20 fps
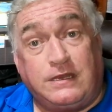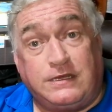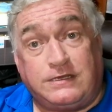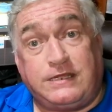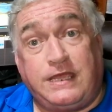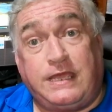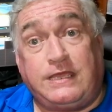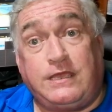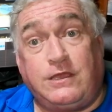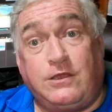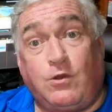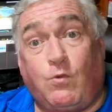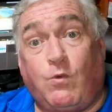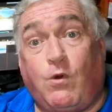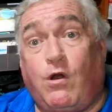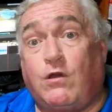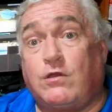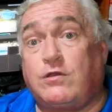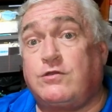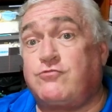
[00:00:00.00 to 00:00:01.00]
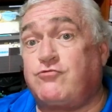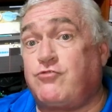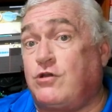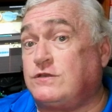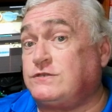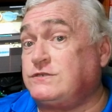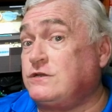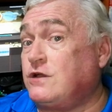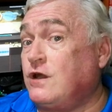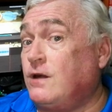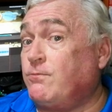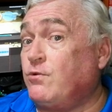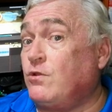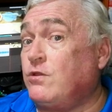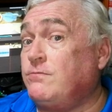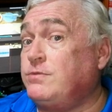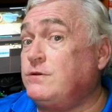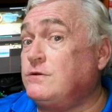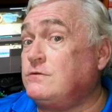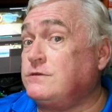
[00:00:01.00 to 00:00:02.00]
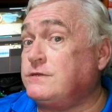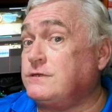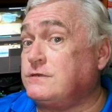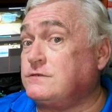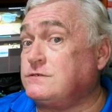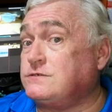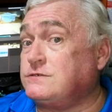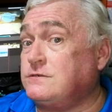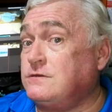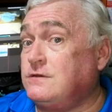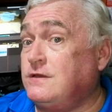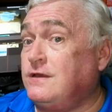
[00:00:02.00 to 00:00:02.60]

taking a walk across a couple of buildings.